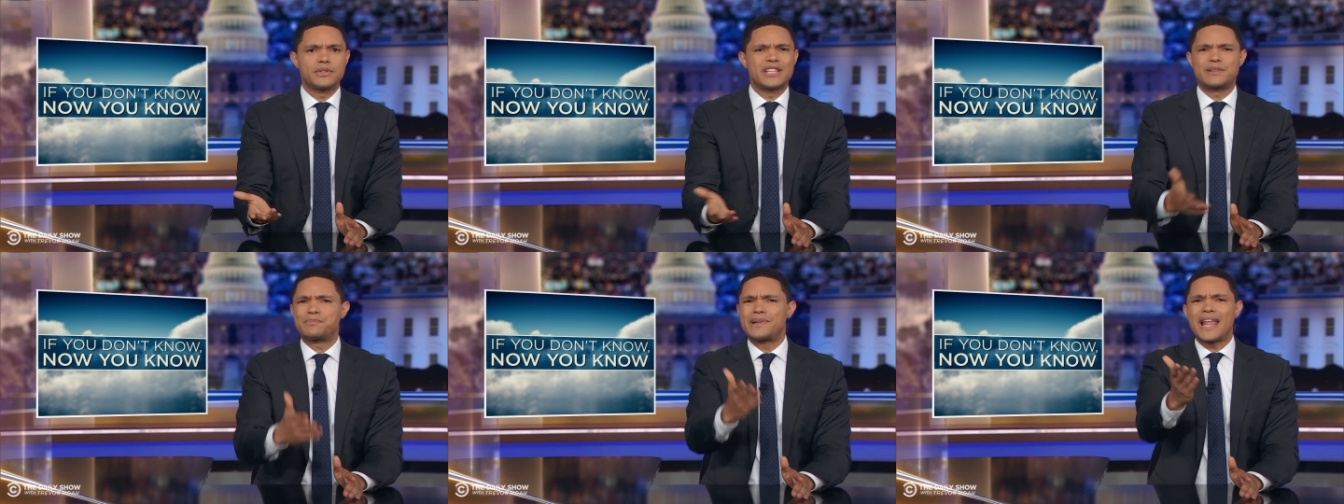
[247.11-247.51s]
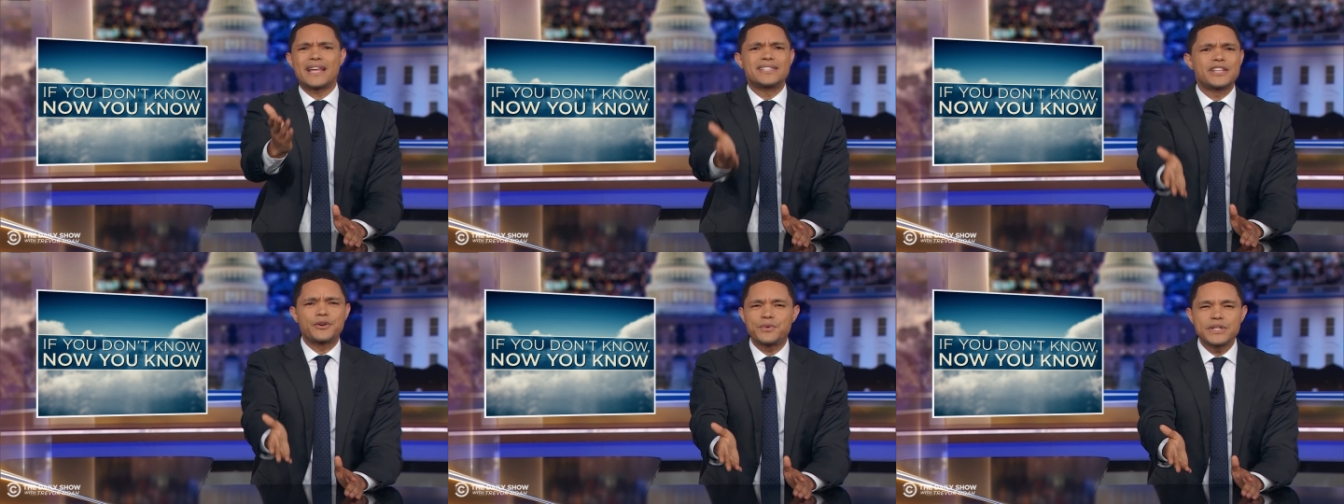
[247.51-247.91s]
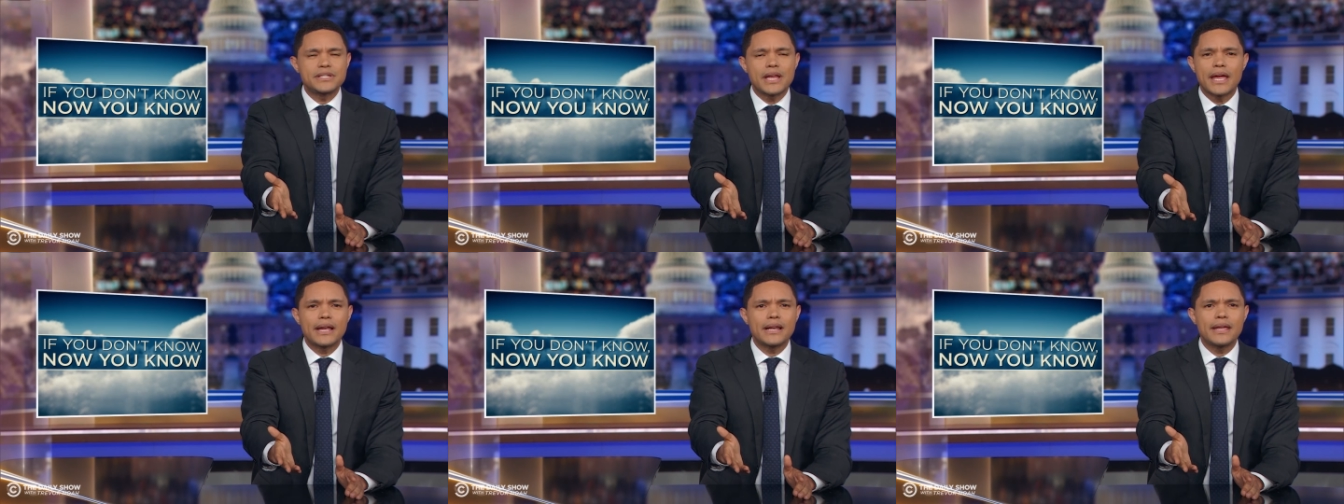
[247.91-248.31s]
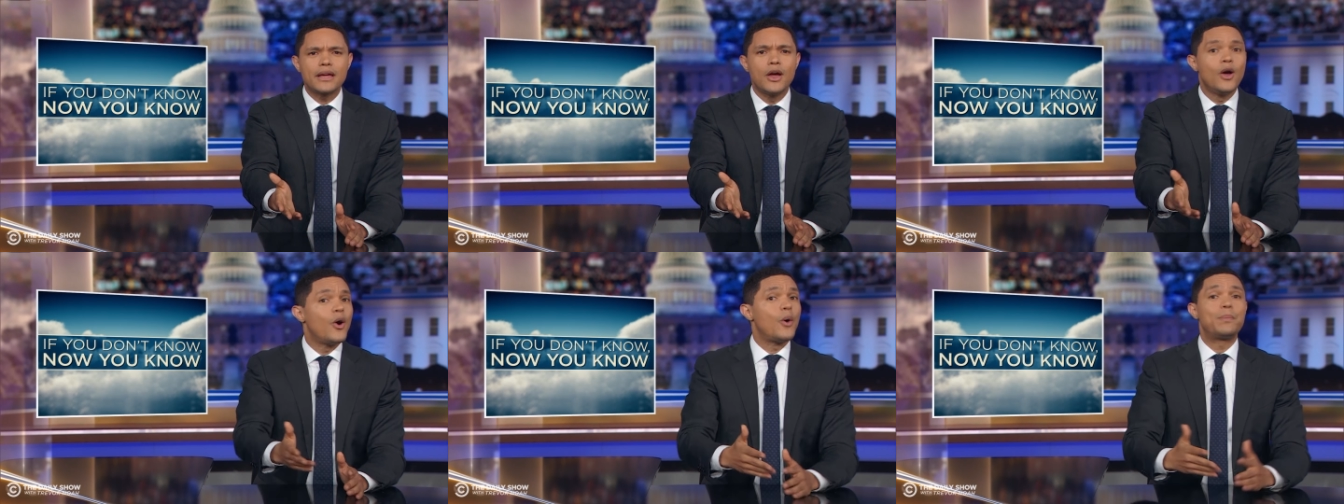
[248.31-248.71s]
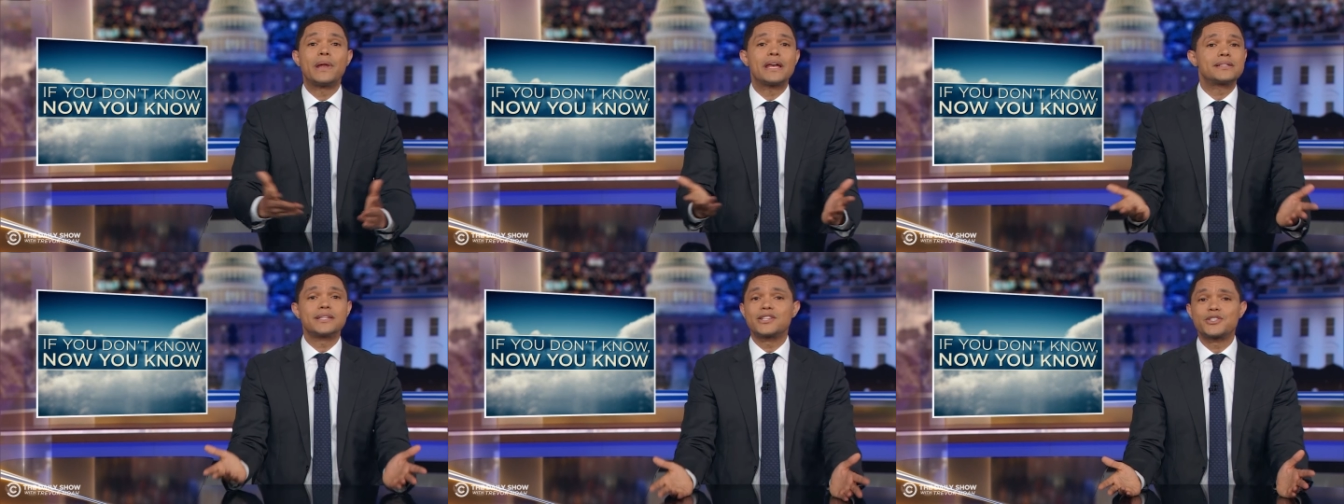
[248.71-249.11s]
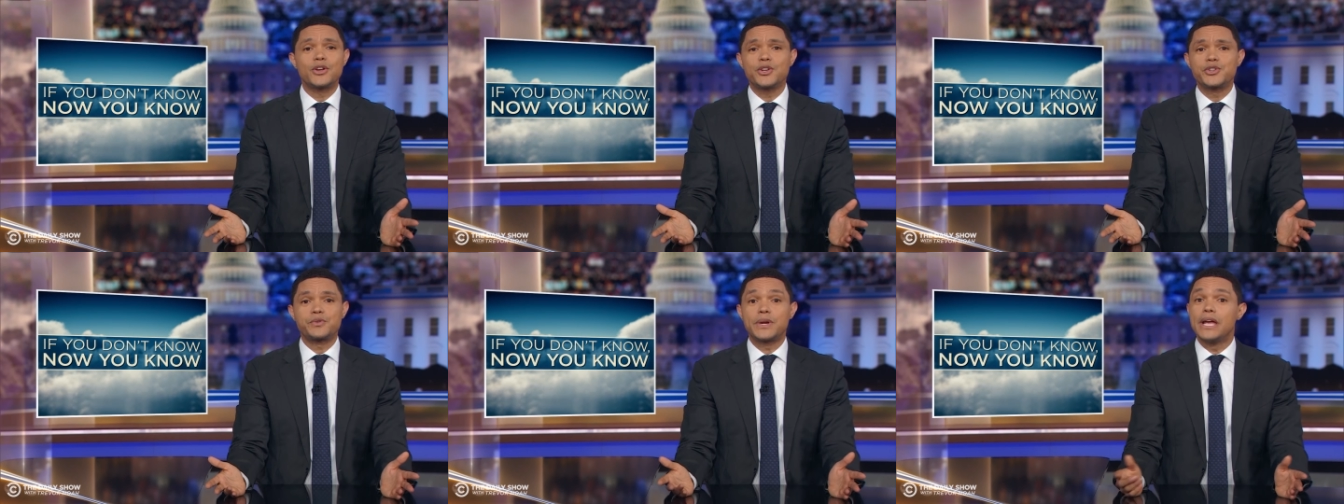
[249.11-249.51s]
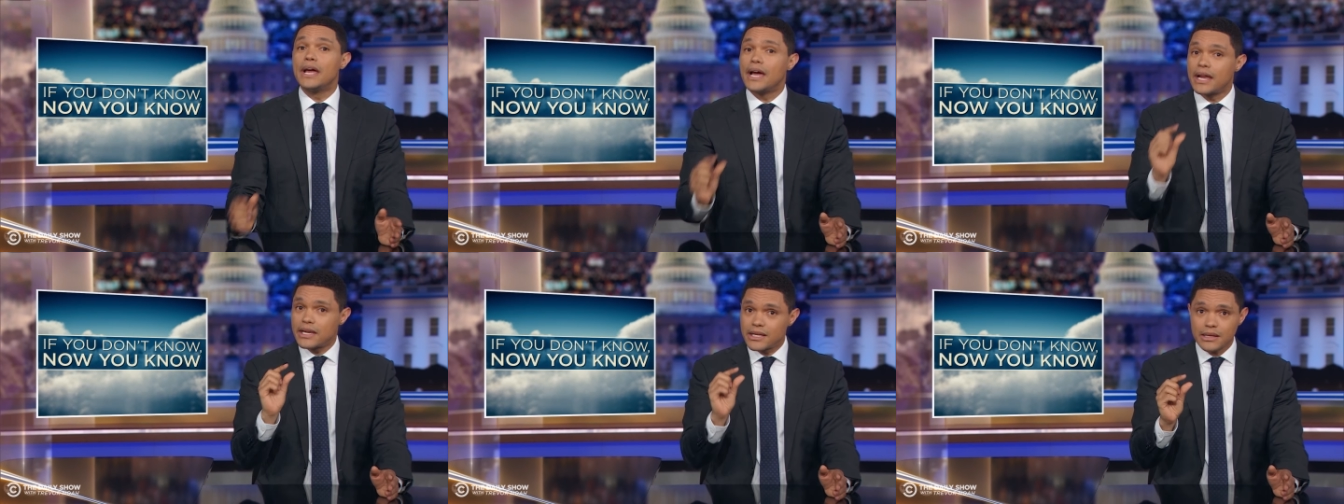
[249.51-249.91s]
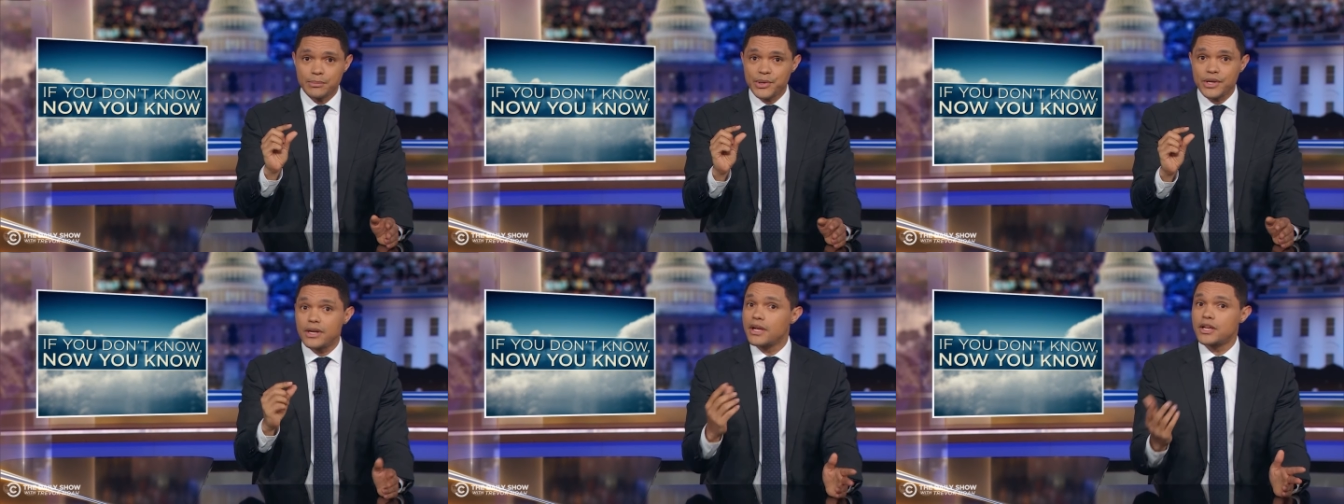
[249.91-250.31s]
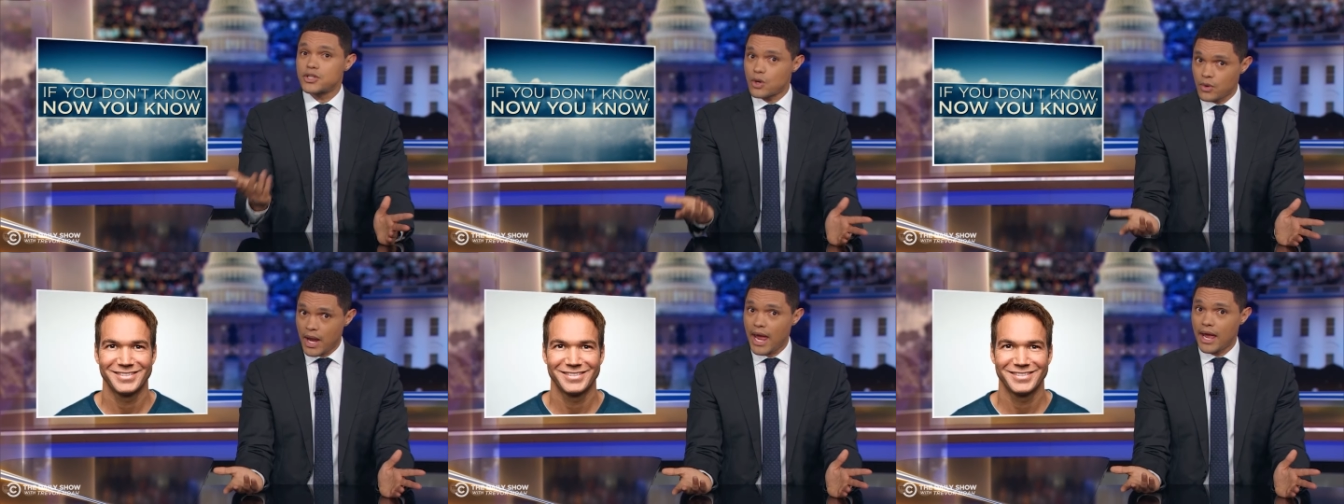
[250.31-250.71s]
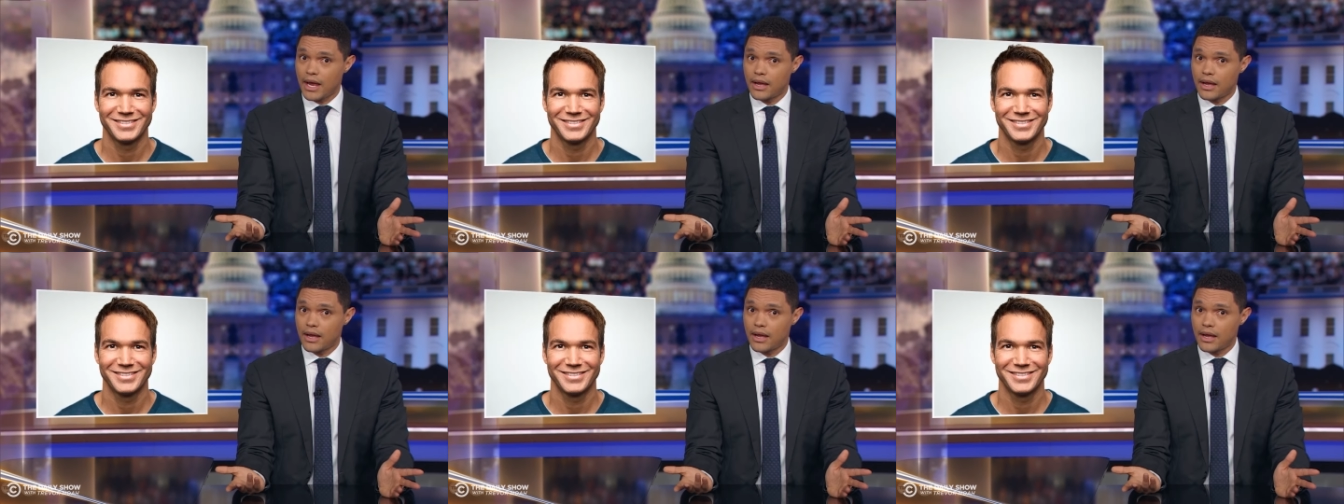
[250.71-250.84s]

Whether it's plastic recycling or plastic surgery, a little bit is okay.